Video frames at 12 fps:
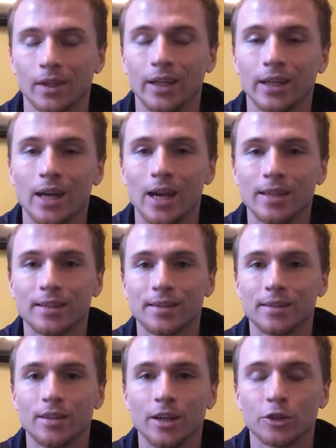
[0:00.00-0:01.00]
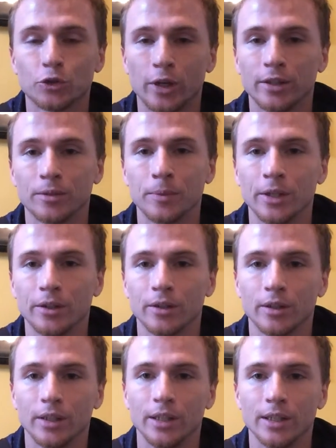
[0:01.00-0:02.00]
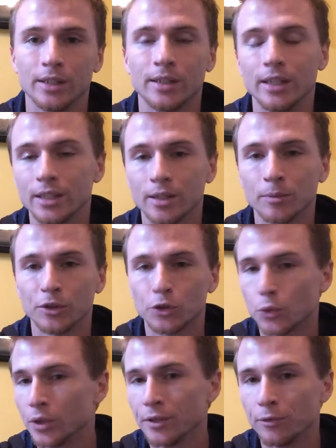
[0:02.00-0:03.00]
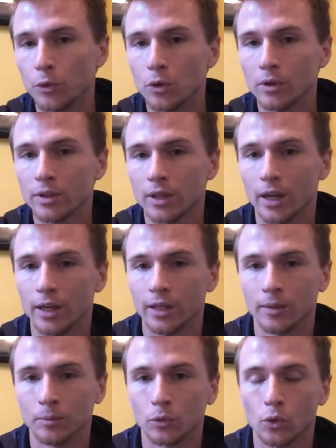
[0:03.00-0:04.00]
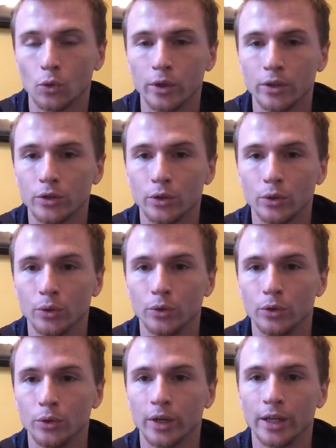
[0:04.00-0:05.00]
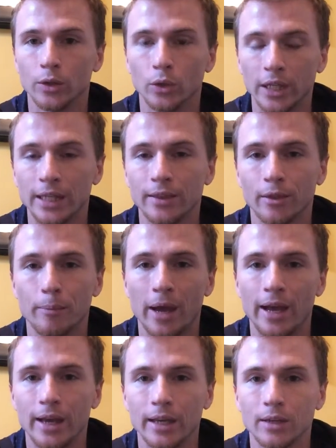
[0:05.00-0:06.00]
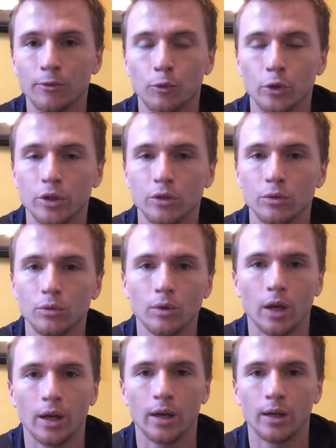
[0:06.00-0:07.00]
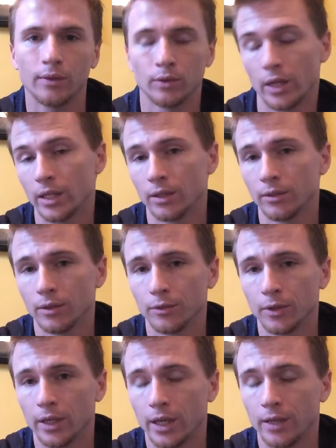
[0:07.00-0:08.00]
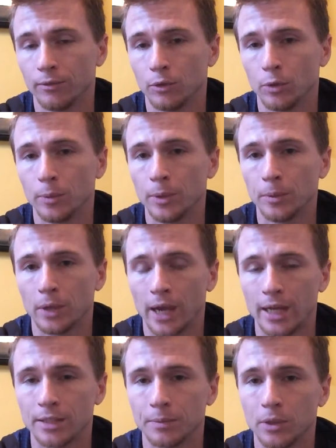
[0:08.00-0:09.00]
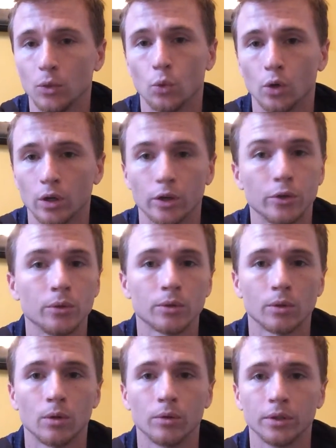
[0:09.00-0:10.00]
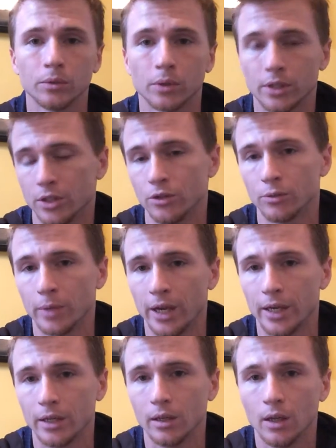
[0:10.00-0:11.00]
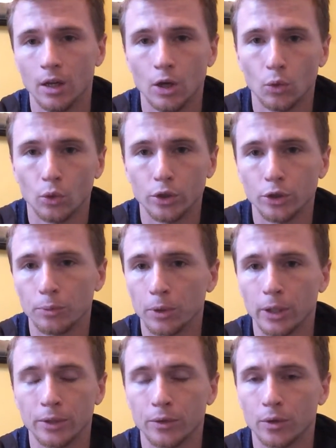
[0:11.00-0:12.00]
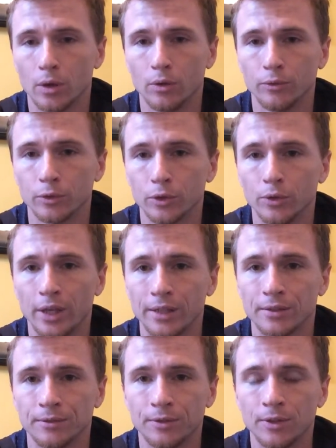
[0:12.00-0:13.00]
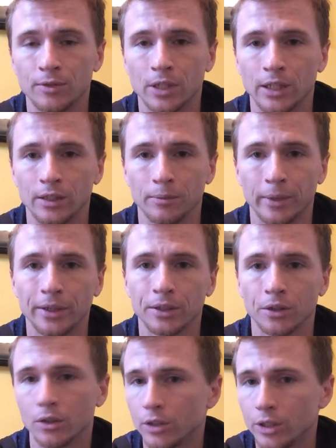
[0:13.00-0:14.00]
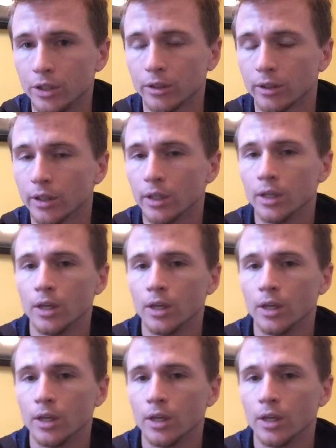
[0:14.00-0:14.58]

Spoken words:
Hey guys, this is Doug Trantham here. It is December 24th. I am going to do a in the bag for you. I've had a handful of people ask me, what are you throwing? What's in your bag? What do you plan to throw for 2015 to make it a good year?